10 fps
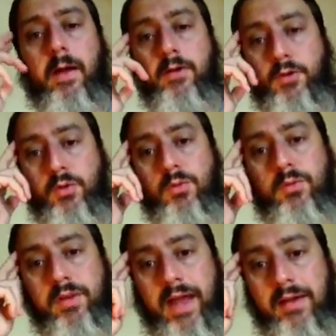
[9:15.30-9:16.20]

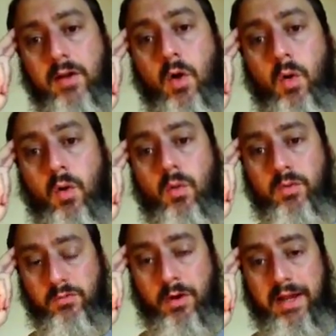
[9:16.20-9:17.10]
knew that coal
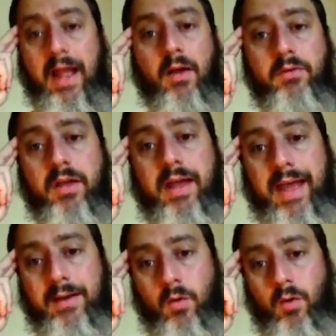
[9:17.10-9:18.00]
was running out
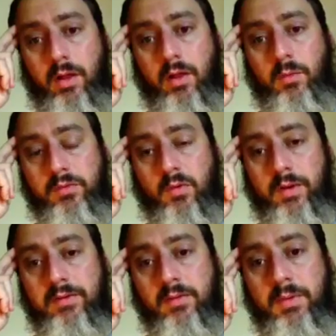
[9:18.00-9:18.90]
and oil was
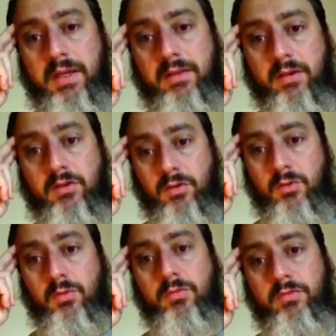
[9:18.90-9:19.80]
going to be the
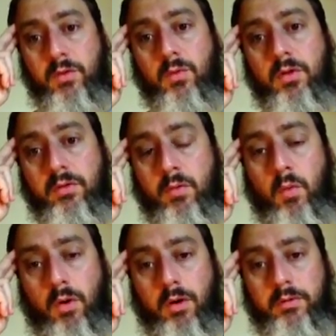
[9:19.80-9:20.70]
new fuel of the
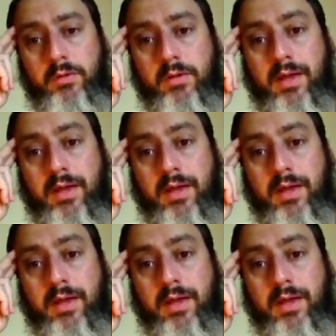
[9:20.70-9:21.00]
world.